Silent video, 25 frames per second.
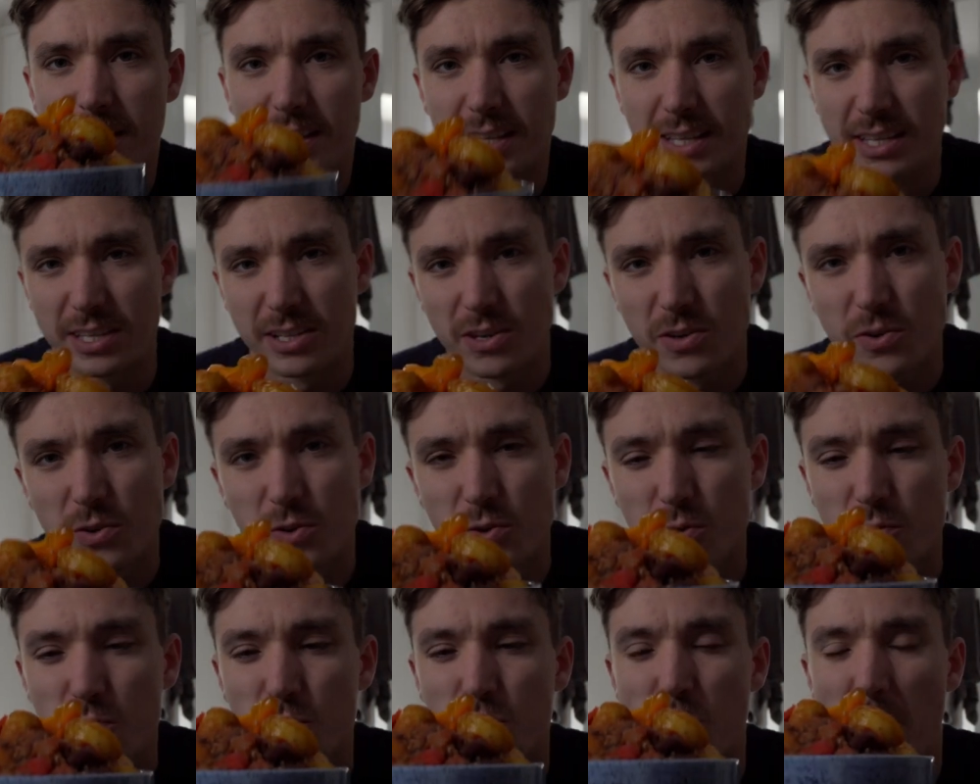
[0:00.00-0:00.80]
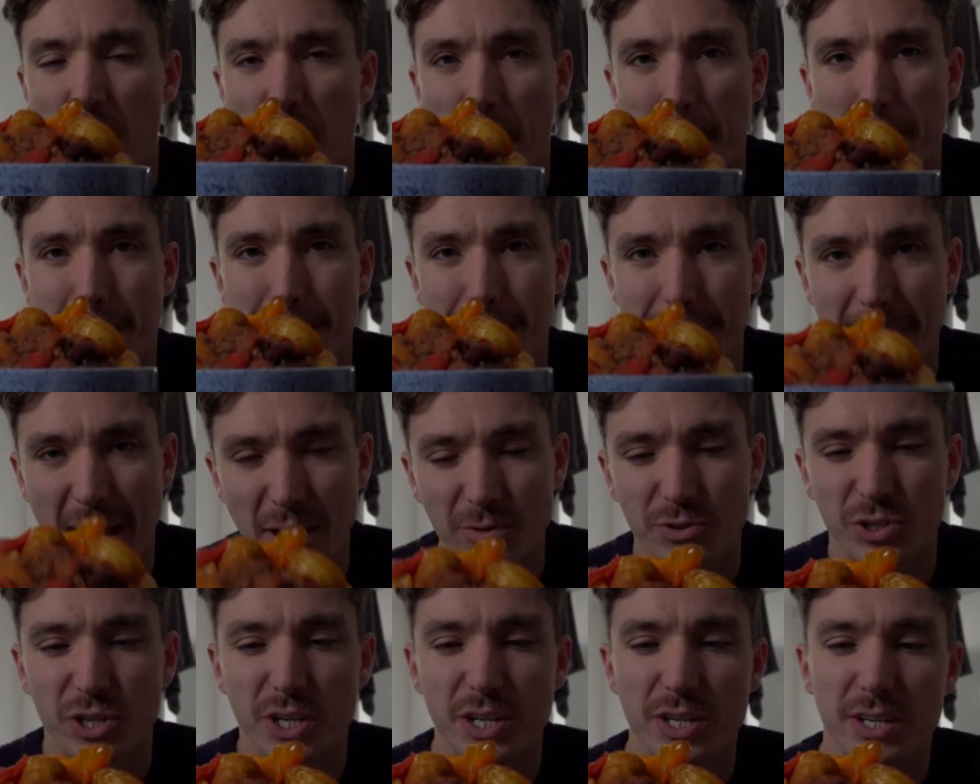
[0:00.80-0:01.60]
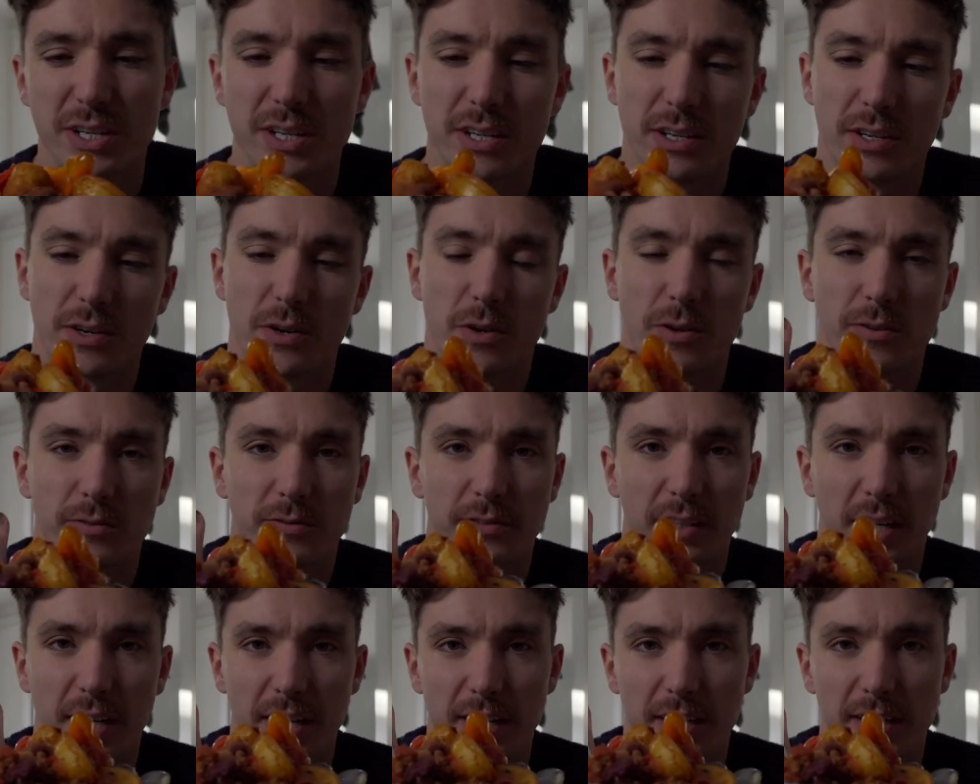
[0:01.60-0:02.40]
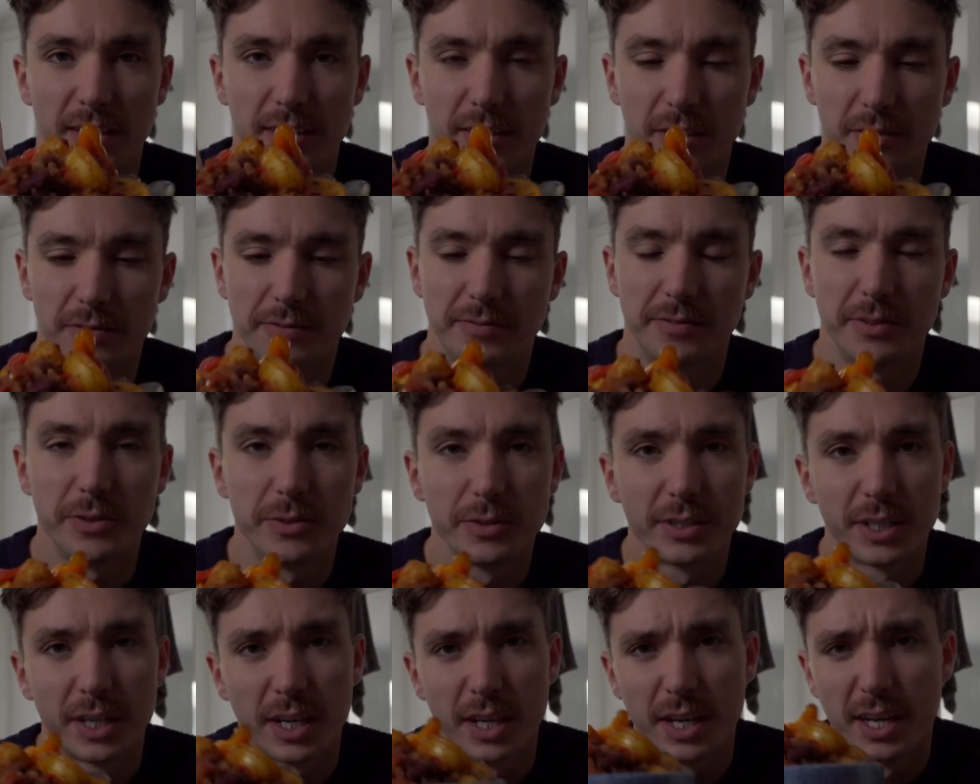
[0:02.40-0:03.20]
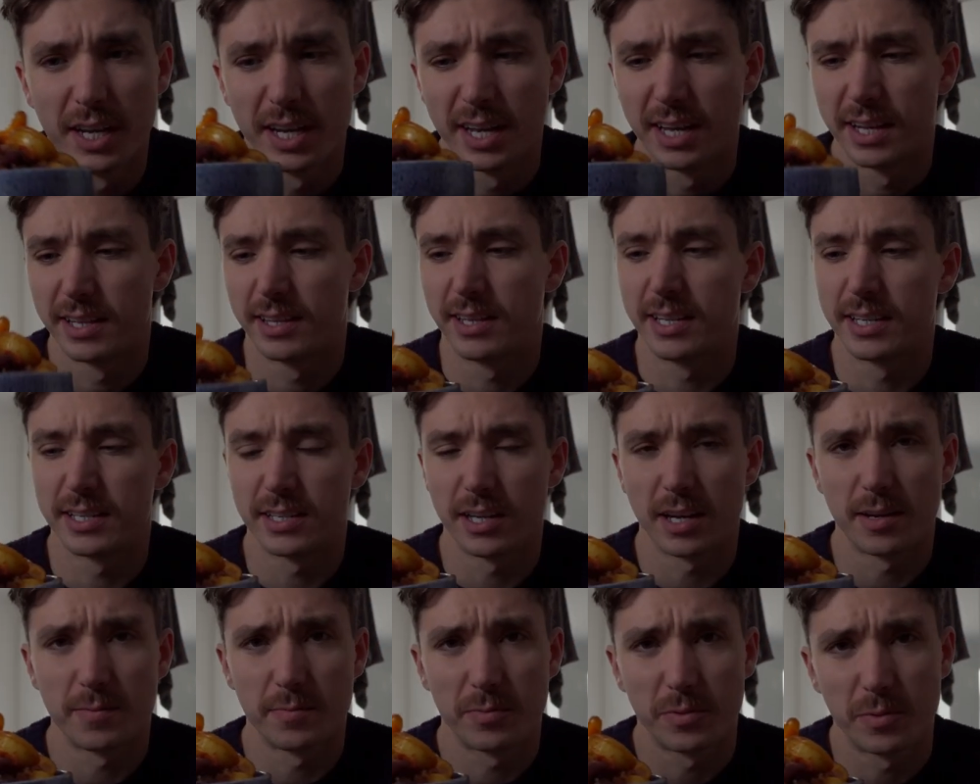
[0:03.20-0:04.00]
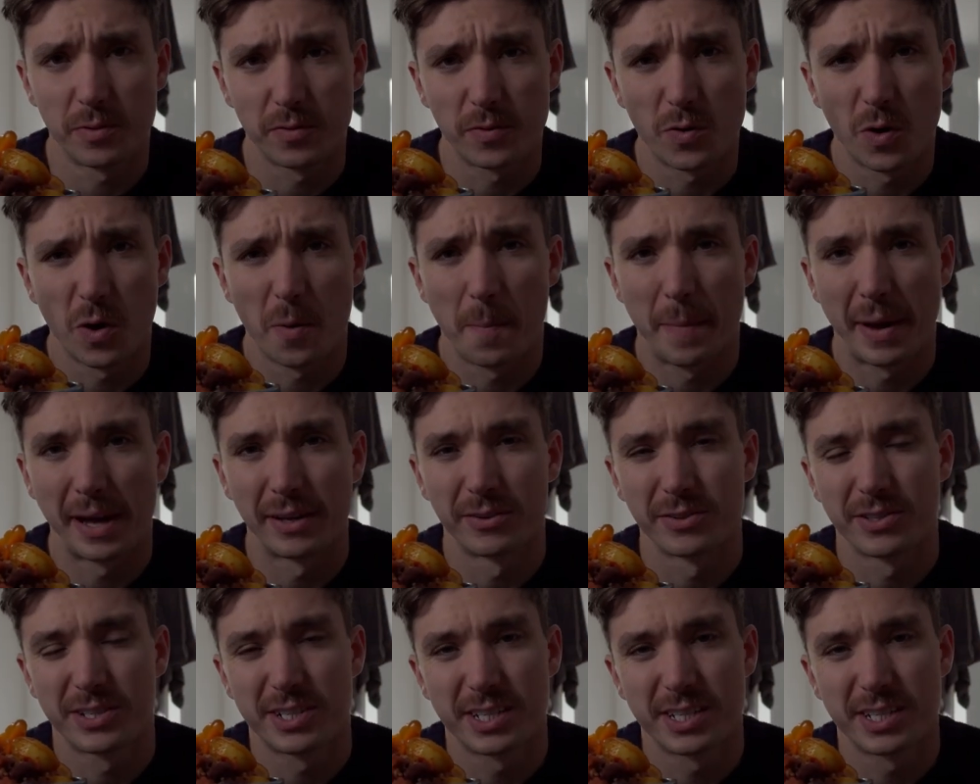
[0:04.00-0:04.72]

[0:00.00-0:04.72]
the usual mountain of food. This time we've got about